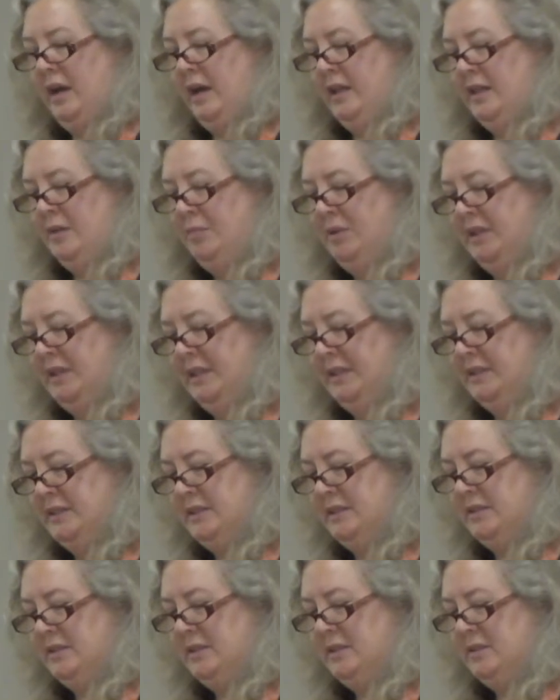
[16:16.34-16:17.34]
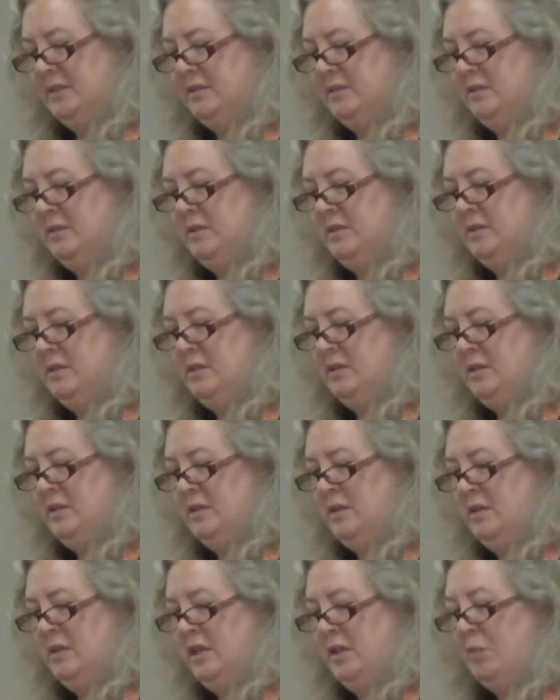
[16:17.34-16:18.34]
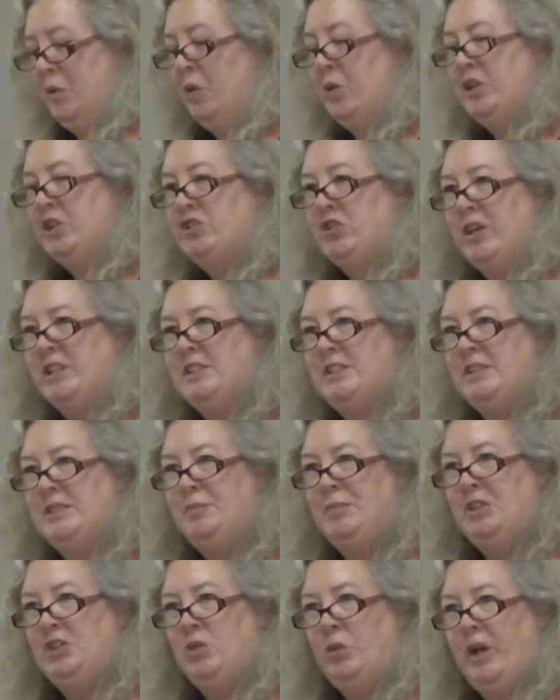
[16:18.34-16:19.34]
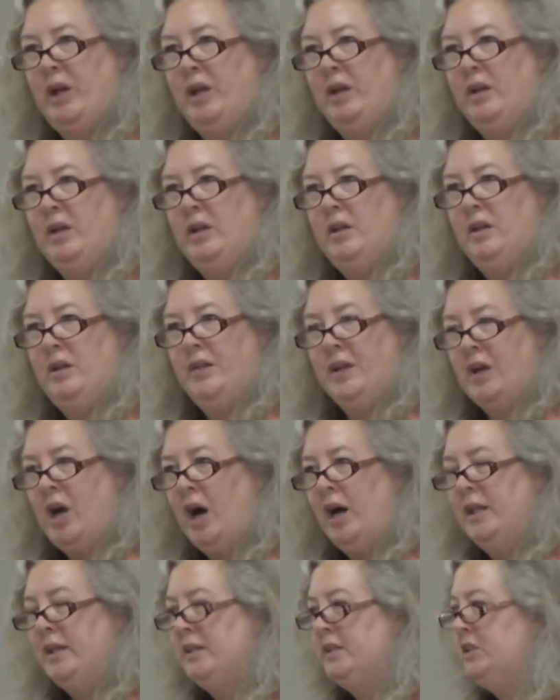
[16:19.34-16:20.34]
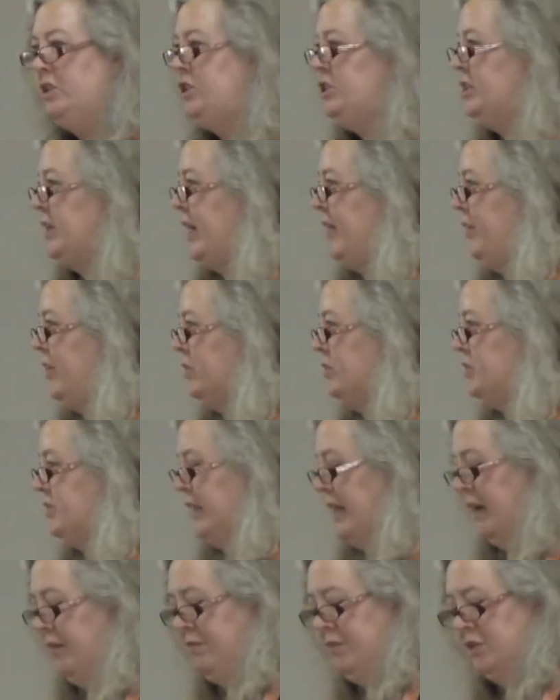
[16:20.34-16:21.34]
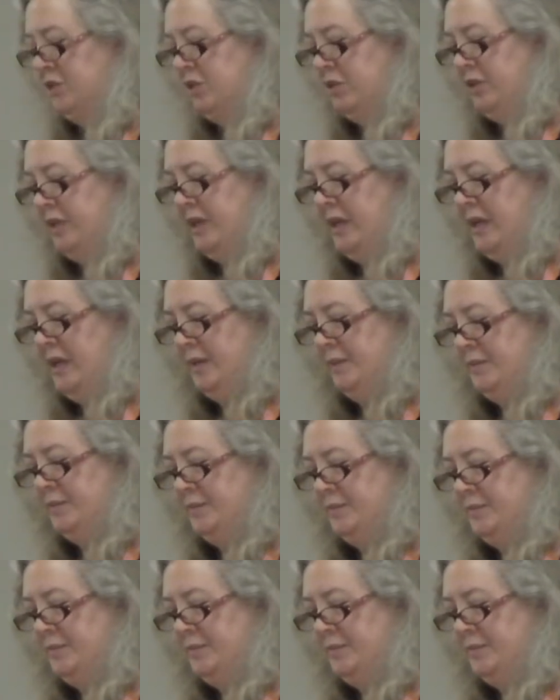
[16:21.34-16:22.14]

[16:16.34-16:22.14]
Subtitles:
and the police, the broken trust between the college and that fraternity.